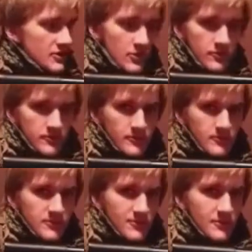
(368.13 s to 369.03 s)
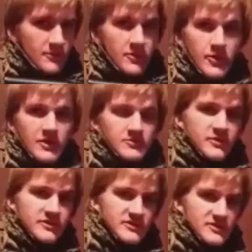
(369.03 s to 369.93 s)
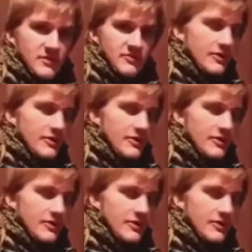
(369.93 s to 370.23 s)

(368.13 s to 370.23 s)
to go from, or the crouch position, I'm